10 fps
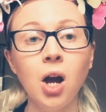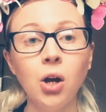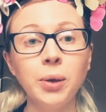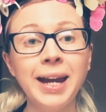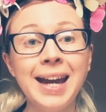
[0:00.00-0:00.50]

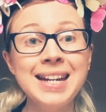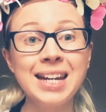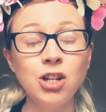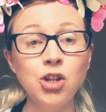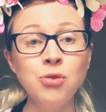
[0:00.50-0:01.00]
Okay,
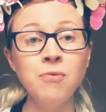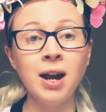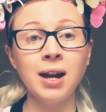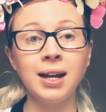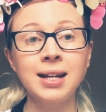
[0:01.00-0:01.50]
can you
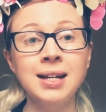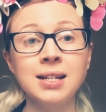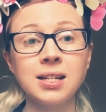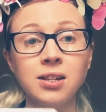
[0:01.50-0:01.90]
write